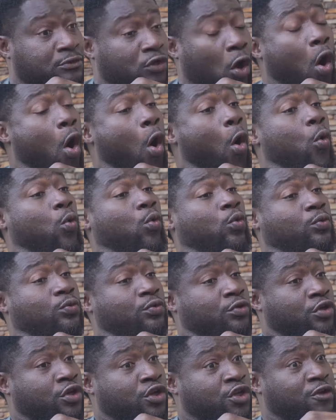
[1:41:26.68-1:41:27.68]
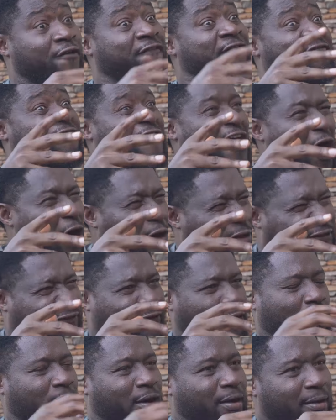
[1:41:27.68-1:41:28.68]
Oh, you felt
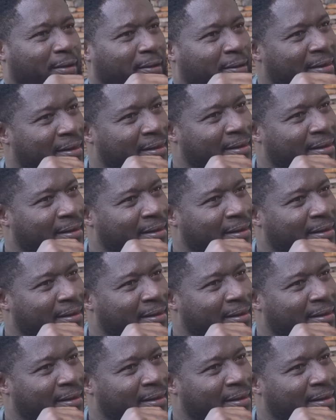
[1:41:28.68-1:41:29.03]
for her?